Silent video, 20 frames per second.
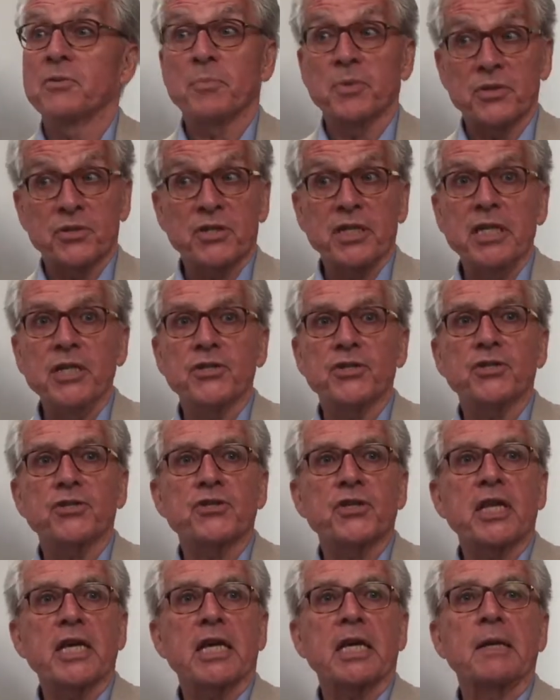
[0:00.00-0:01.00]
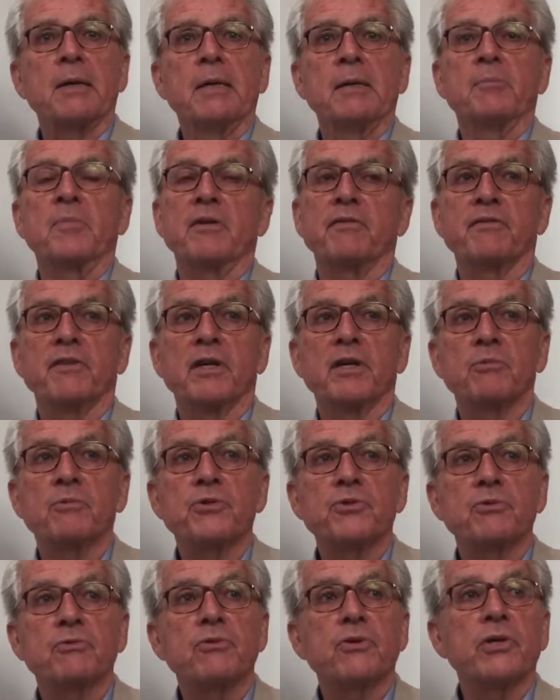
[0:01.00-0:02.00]
It's a prestigious thing. My father
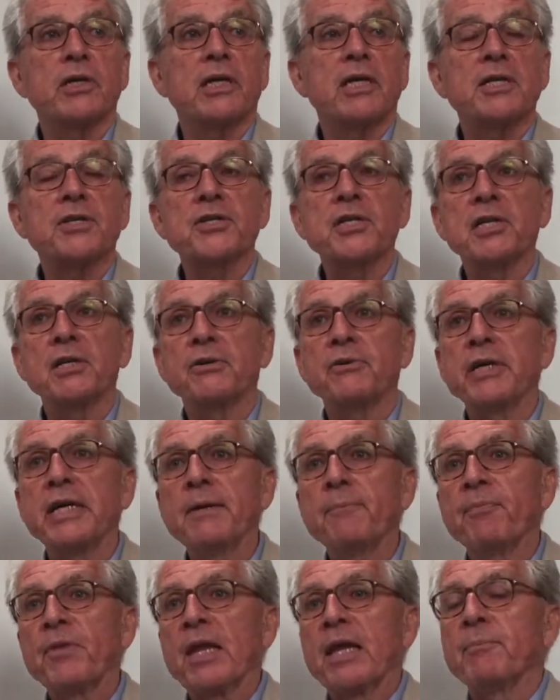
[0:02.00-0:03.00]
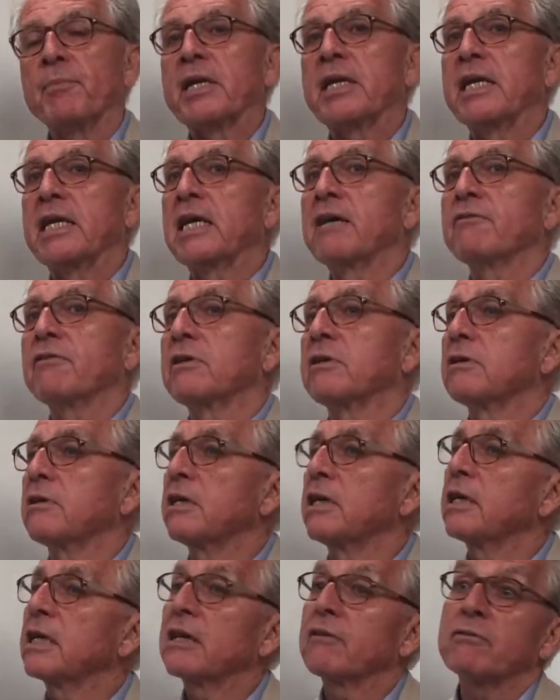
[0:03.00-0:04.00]
was in the Royal Artillery, but he
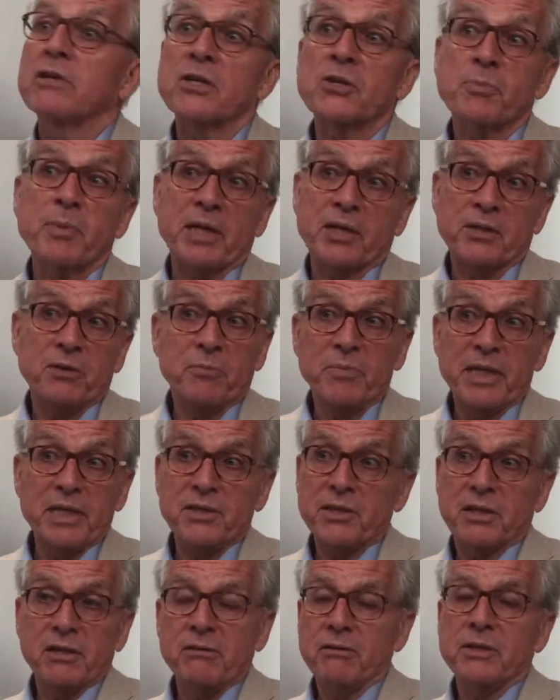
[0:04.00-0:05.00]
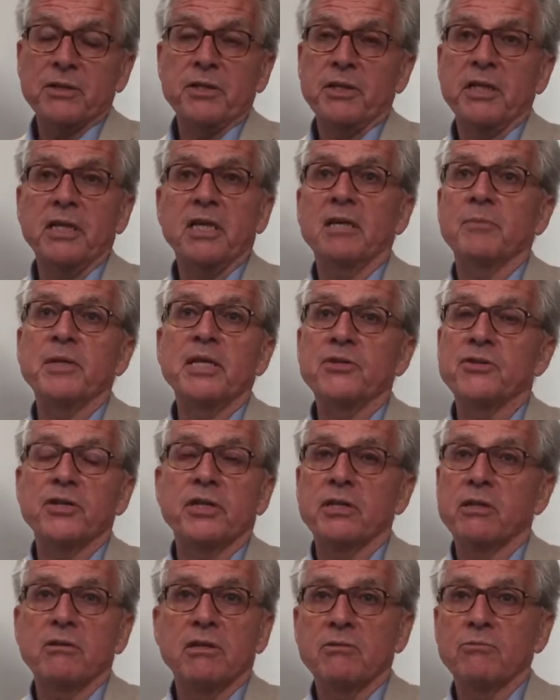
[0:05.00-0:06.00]
never expected me to go into the army. He
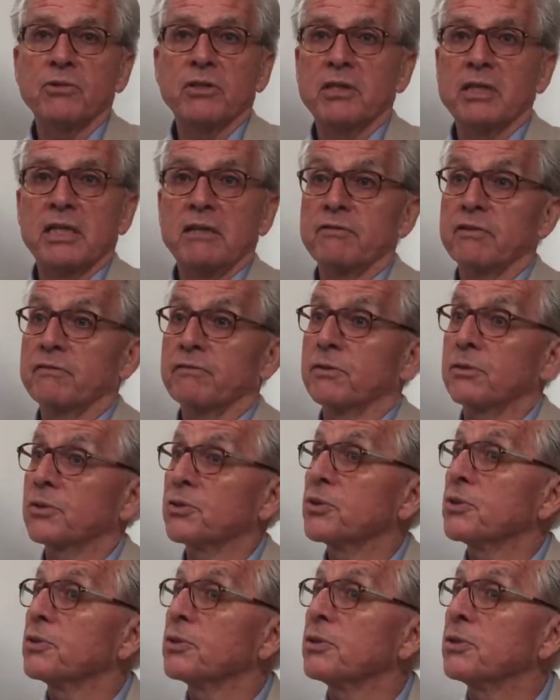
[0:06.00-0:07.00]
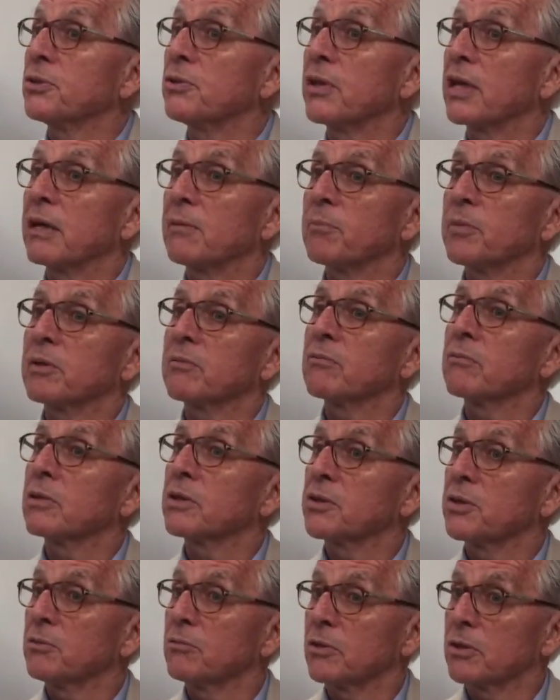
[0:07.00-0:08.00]
said, no, I wouldn't ever force you to do that, but
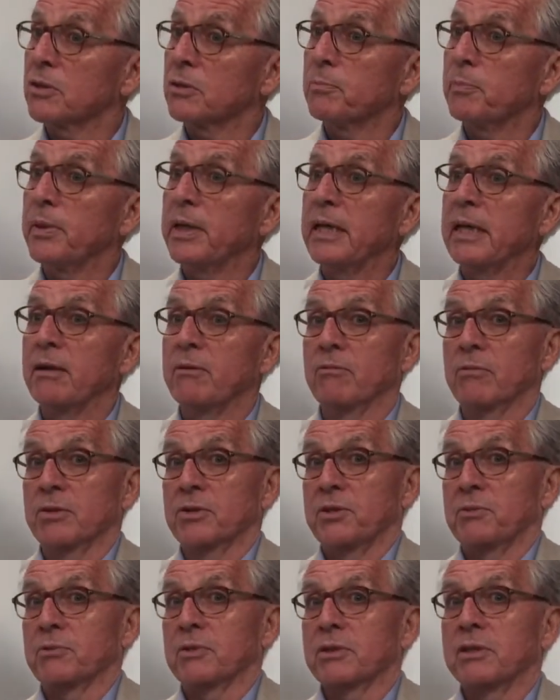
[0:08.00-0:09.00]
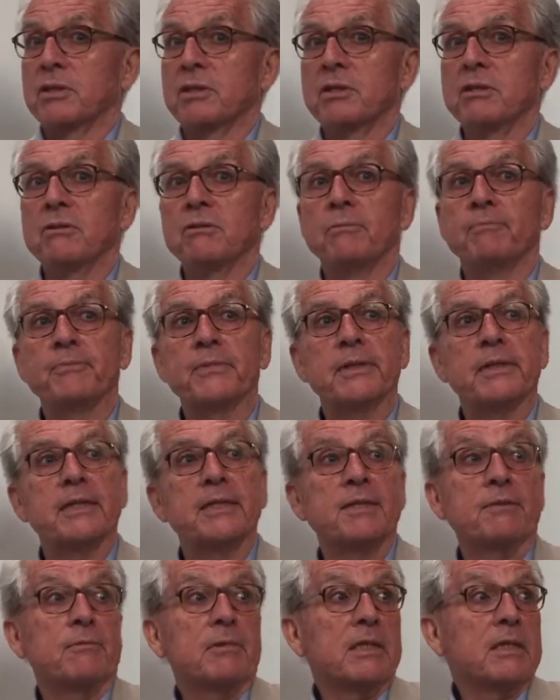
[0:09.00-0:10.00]
what do you want to be? What do you want to do?
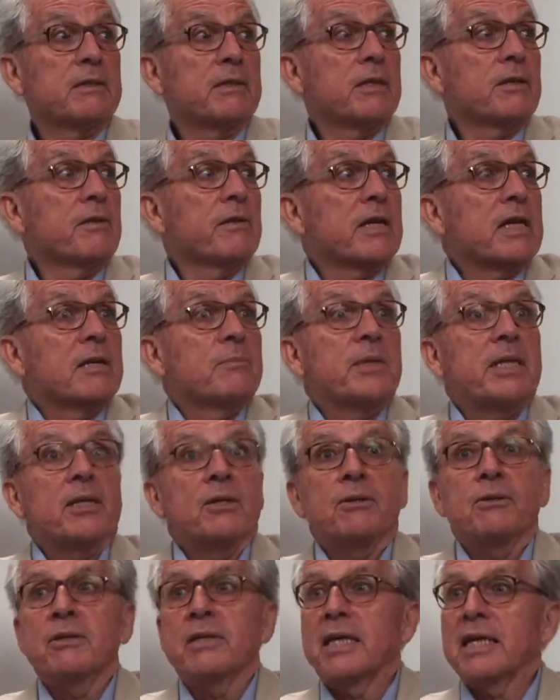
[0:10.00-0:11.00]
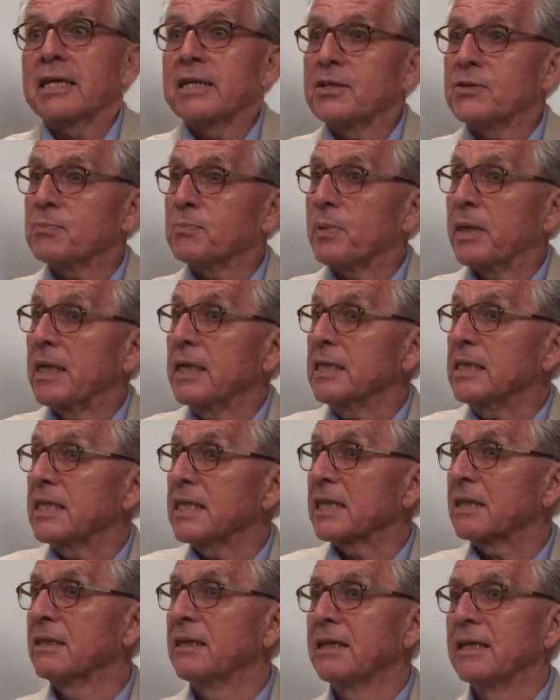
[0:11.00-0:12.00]
Well, the only thing I'm really good at is
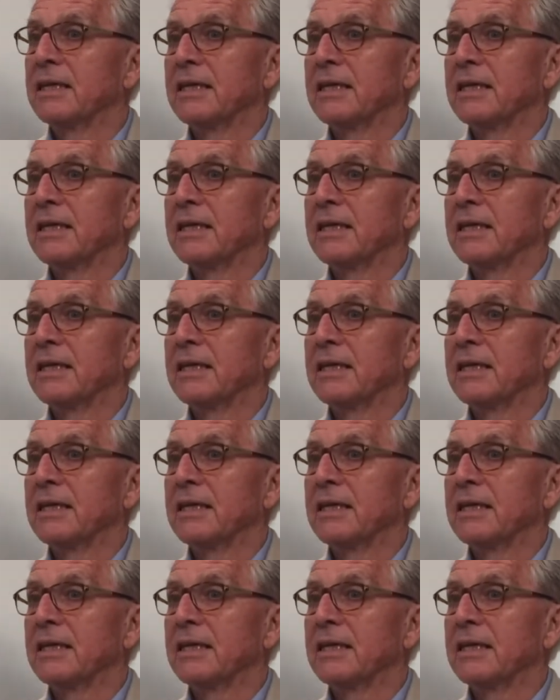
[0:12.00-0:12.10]
painting.